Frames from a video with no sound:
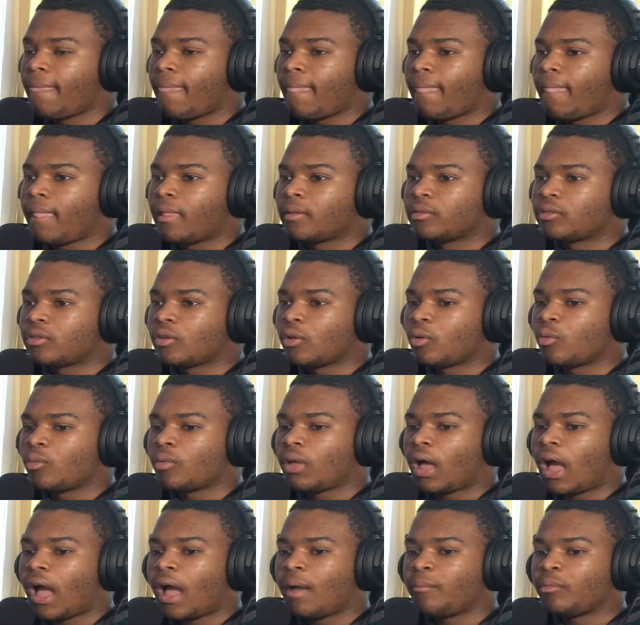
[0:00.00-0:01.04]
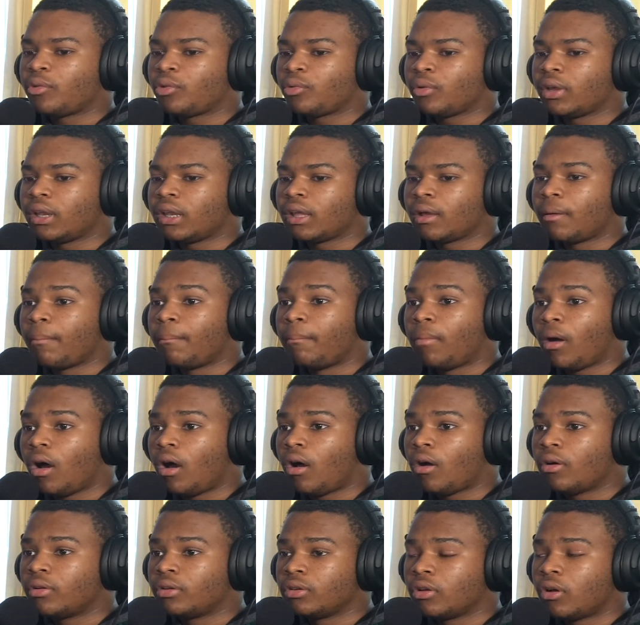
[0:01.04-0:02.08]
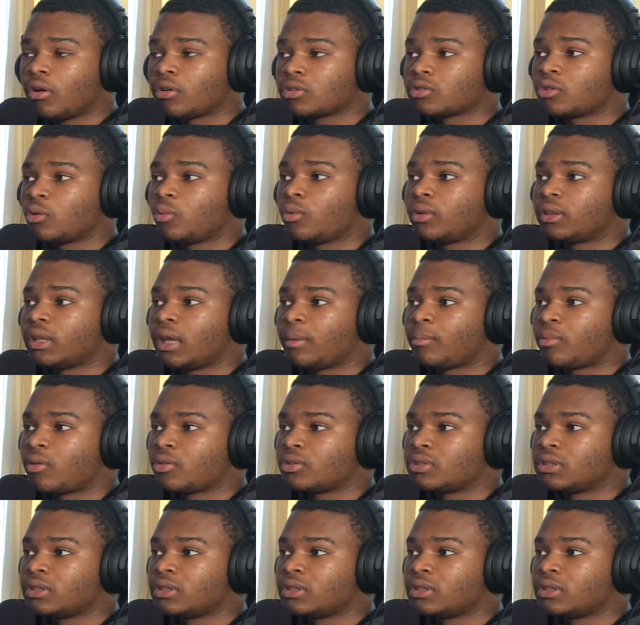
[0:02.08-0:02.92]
And so I'm creating a bond also with that person.